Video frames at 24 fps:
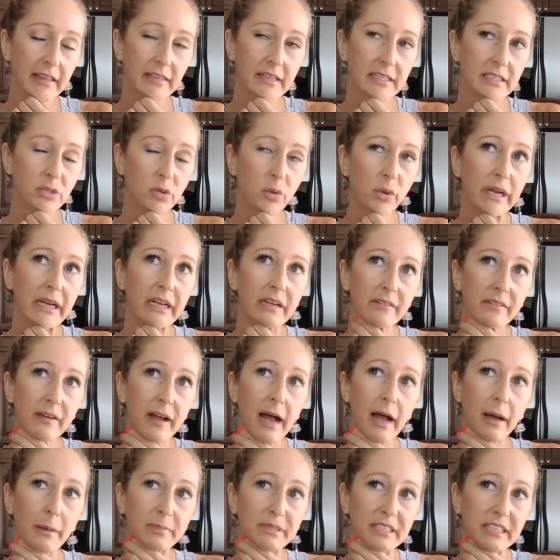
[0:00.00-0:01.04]
this Queen of
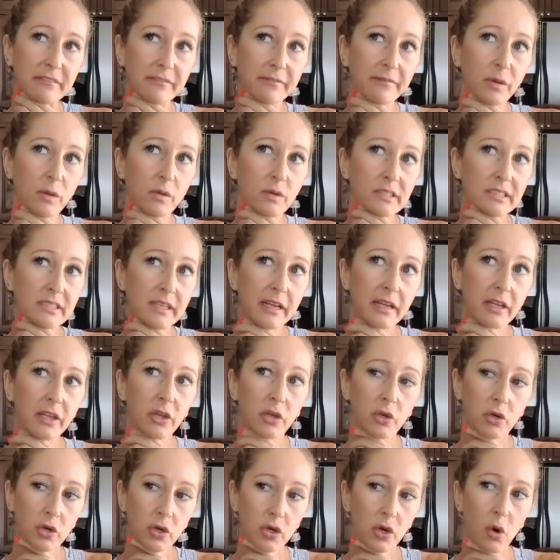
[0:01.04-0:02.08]
Cups, it feels like
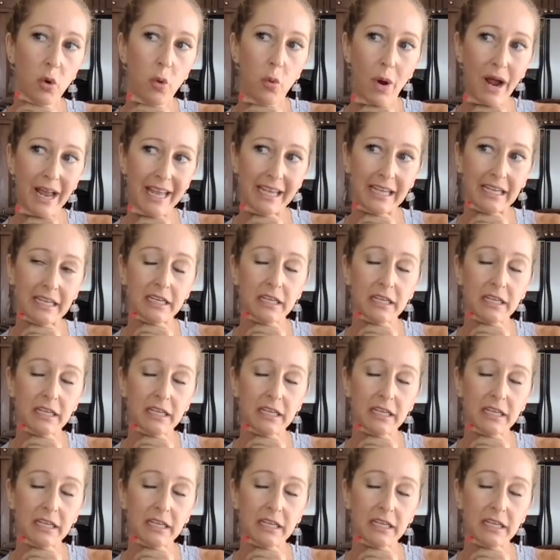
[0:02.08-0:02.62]
you're quite